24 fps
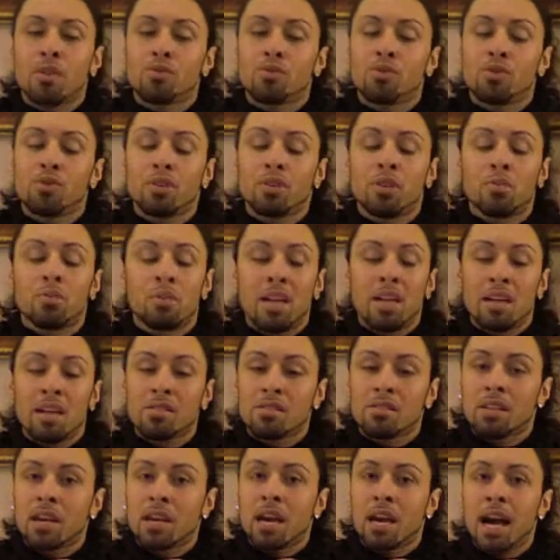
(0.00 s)
truly
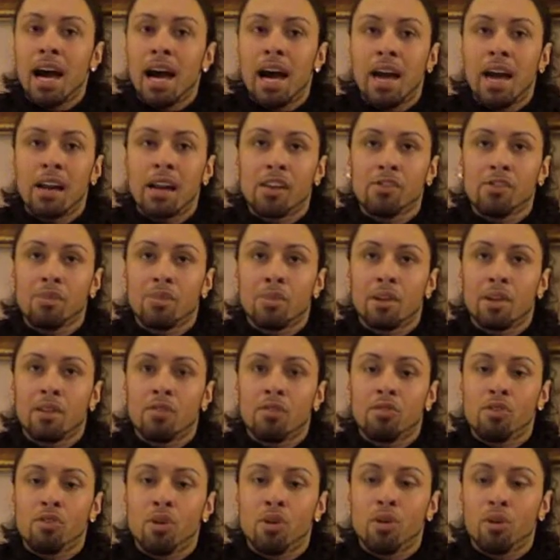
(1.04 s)
blessed. God has been
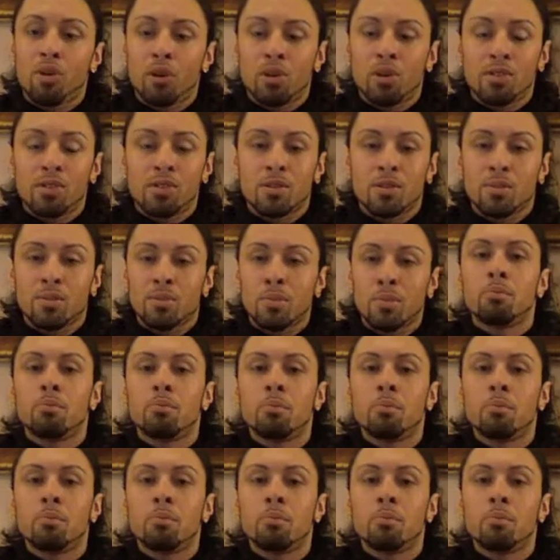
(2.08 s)
so awesome.